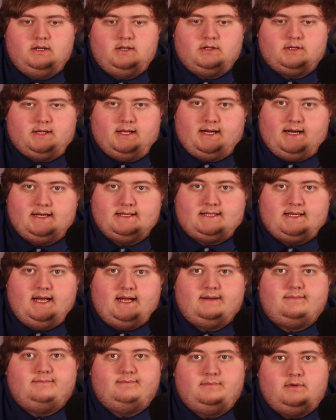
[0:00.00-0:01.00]
So like I
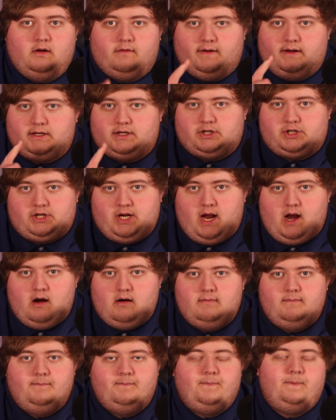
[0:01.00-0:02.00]
said, don't forget to
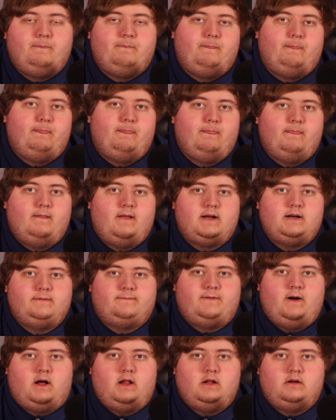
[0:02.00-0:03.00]
share,
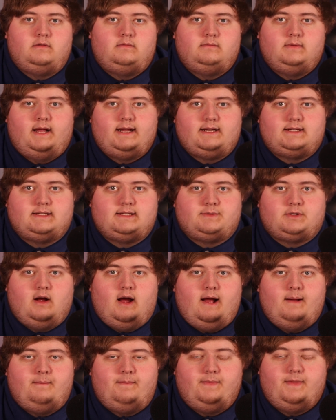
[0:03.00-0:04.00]
follow, like,
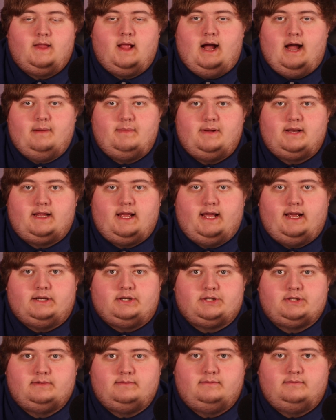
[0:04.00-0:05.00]
subscribe. I've been
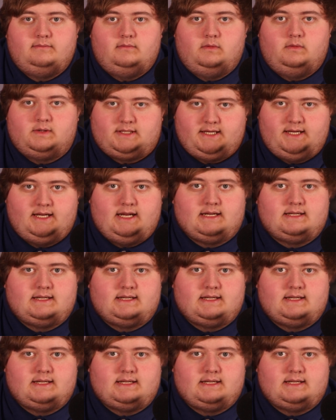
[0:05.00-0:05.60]
Gage. We'll see you next